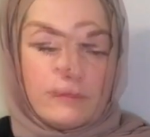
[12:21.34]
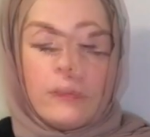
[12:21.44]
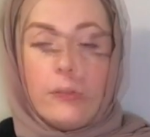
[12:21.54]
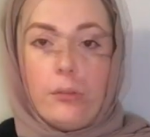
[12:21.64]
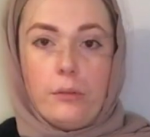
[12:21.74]

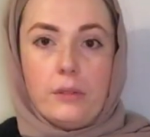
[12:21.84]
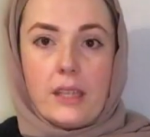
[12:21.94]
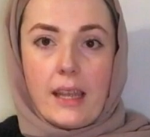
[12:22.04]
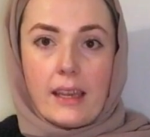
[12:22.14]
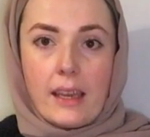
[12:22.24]
You
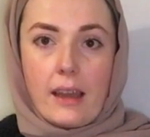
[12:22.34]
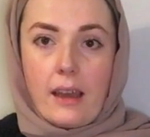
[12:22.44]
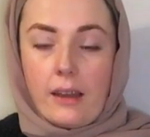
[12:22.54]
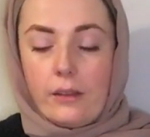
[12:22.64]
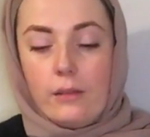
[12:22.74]

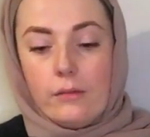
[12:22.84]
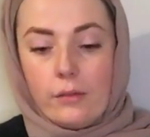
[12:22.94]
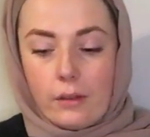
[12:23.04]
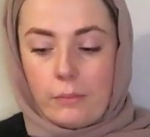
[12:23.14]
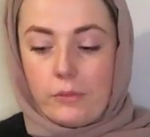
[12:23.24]

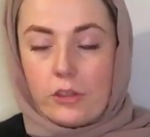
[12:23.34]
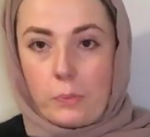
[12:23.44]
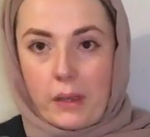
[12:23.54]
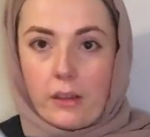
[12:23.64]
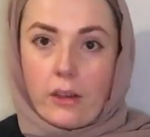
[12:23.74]

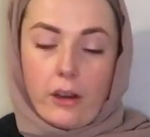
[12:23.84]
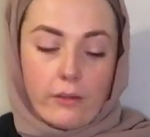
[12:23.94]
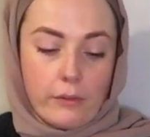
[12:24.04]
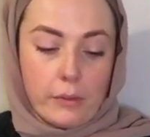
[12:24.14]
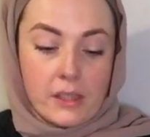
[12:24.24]
just pick a
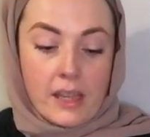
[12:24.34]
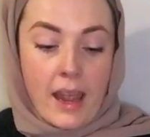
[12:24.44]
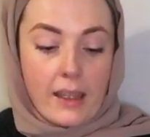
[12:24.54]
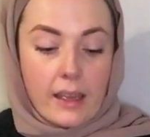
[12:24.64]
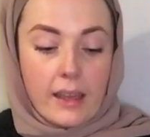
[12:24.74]
card from the
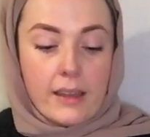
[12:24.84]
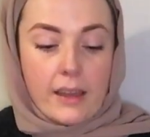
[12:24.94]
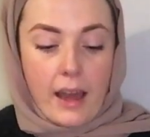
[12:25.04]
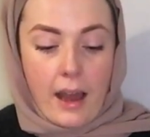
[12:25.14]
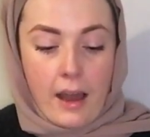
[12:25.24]
deck,
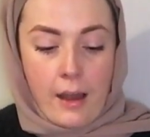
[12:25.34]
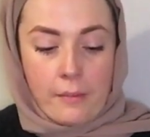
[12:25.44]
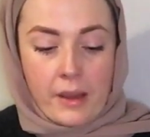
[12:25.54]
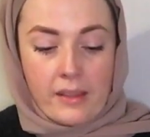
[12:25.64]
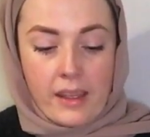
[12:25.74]

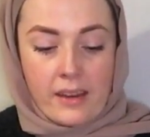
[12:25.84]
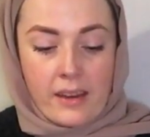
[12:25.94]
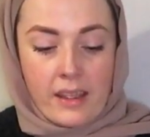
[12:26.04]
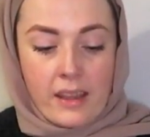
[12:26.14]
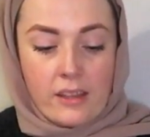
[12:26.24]
and
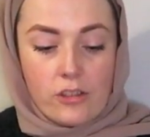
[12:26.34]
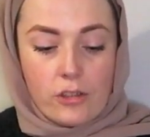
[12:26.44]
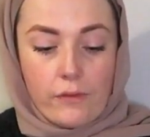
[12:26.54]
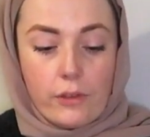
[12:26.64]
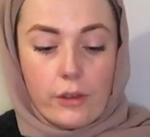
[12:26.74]
then each
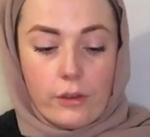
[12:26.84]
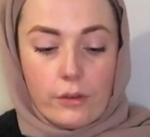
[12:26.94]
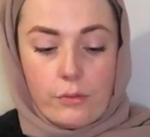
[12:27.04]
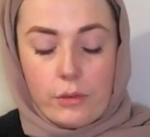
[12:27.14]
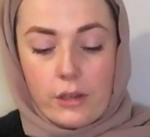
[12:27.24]
of
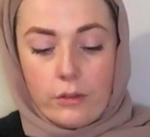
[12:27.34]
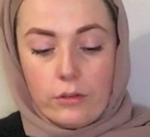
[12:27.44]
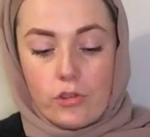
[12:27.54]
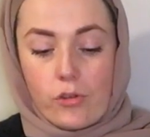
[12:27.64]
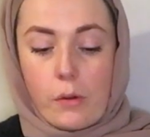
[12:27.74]
you will
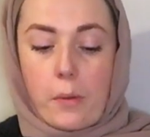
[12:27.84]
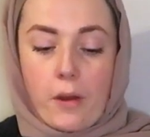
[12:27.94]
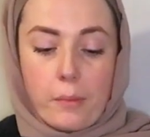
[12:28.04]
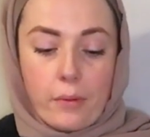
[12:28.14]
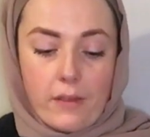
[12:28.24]
draw
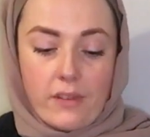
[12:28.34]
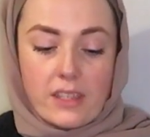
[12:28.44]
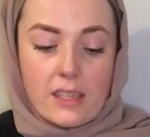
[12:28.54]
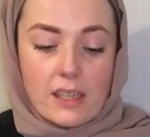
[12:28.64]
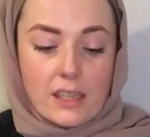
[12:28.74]
upon a
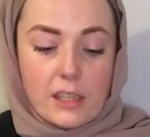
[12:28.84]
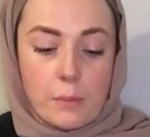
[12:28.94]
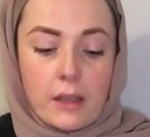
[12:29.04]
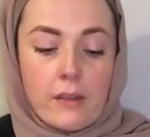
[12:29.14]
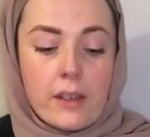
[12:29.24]
previous
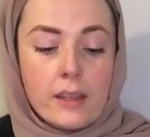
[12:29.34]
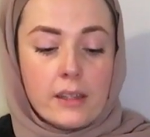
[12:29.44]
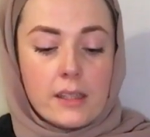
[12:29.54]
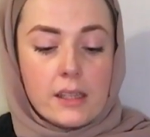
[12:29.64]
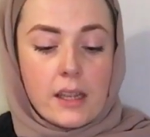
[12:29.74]

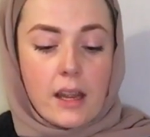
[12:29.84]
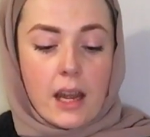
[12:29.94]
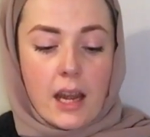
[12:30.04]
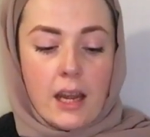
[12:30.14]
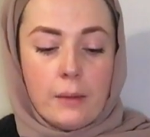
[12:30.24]
experience
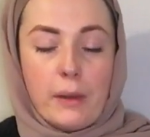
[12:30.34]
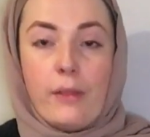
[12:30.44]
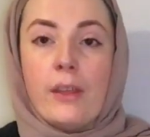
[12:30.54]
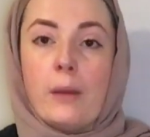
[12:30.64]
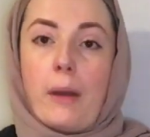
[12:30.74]

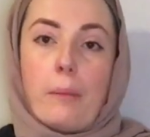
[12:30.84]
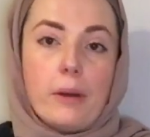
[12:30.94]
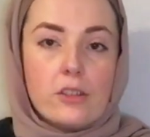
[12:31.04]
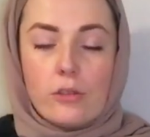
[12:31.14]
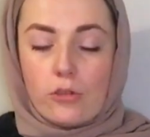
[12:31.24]
and think about
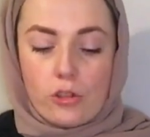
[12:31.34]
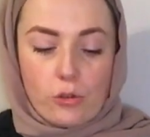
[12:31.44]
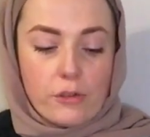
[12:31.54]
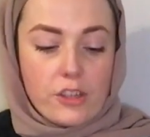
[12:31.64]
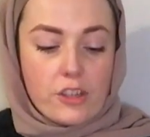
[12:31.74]
personal
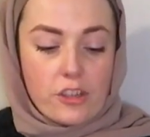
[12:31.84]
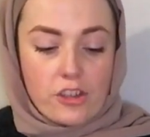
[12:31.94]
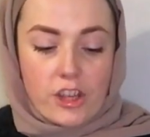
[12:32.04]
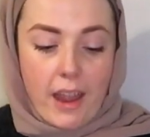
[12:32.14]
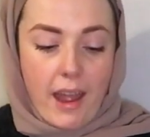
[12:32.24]
stories to
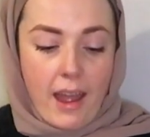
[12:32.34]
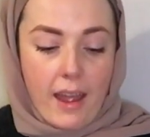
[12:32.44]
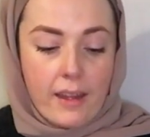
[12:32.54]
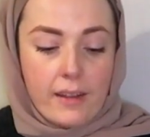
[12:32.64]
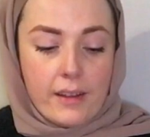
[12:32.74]
share.